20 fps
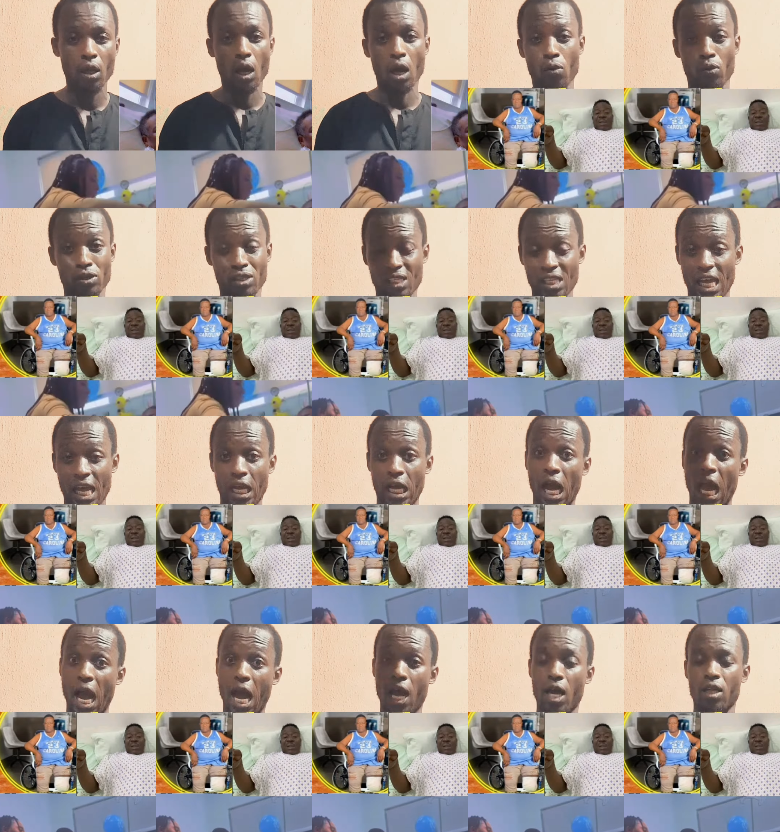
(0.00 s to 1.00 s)
I was like,
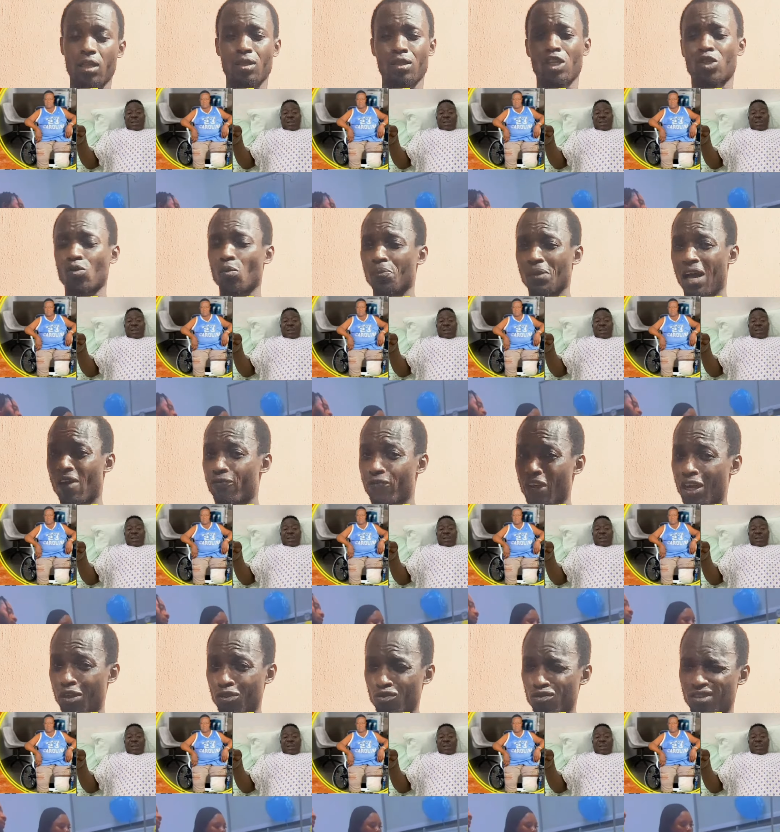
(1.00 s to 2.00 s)
these people are
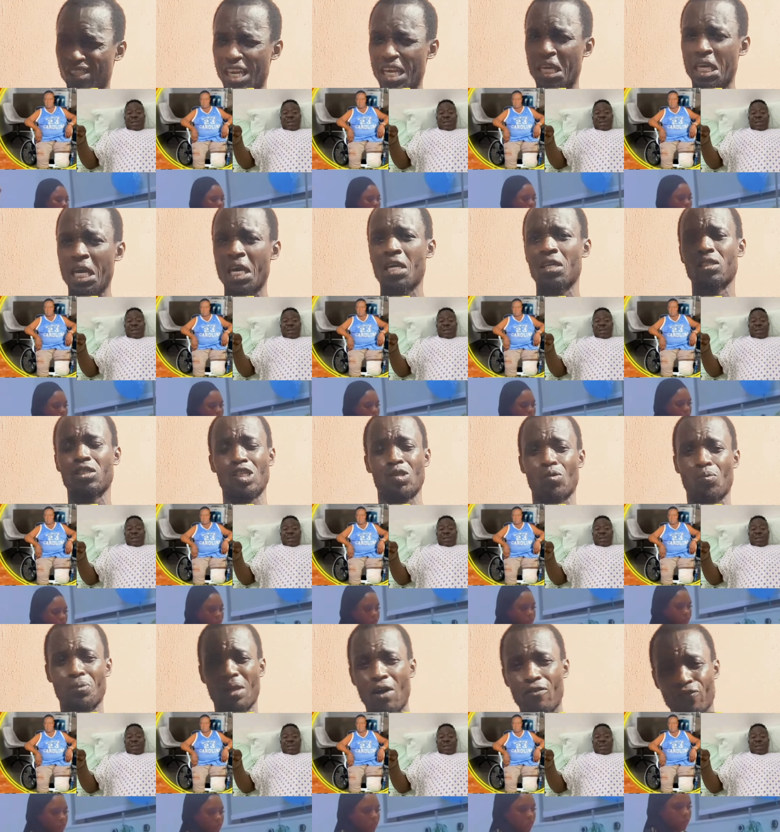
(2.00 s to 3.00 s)
fake news again. These
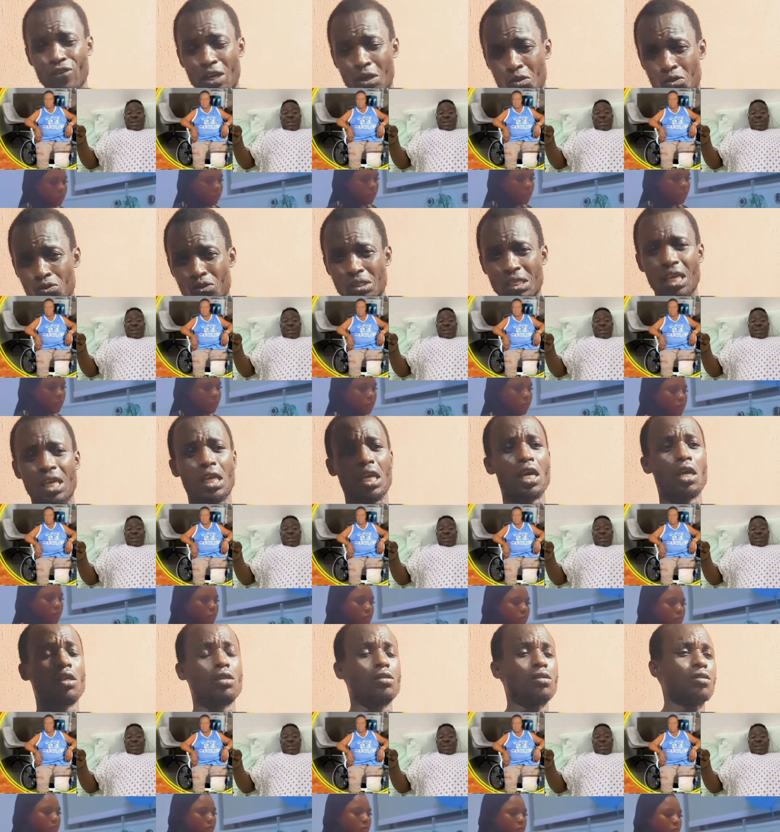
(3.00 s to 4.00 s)
people are fake news
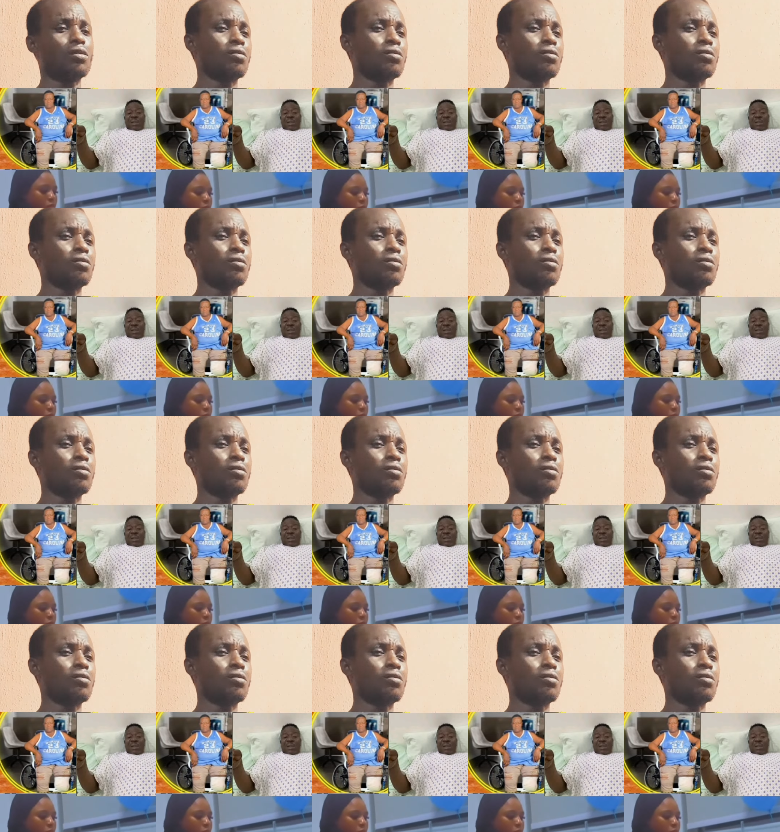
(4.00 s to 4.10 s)
again.